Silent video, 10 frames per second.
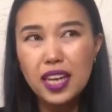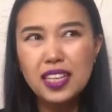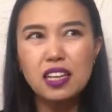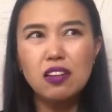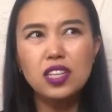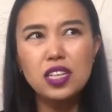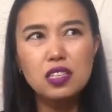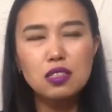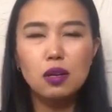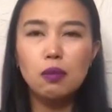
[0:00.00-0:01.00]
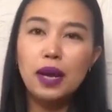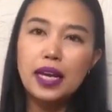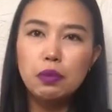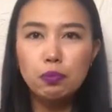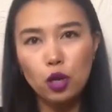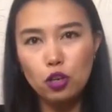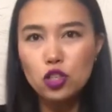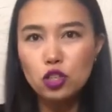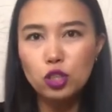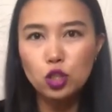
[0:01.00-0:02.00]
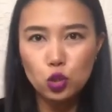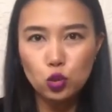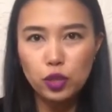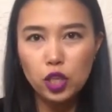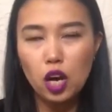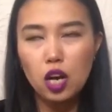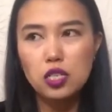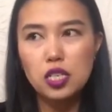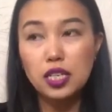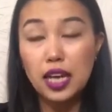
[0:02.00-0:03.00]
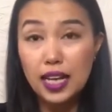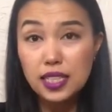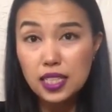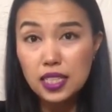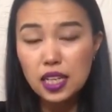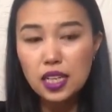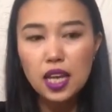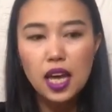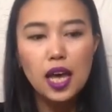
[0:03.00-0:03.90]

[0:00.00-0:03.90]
And this might be partially true, because in Kazakhstan,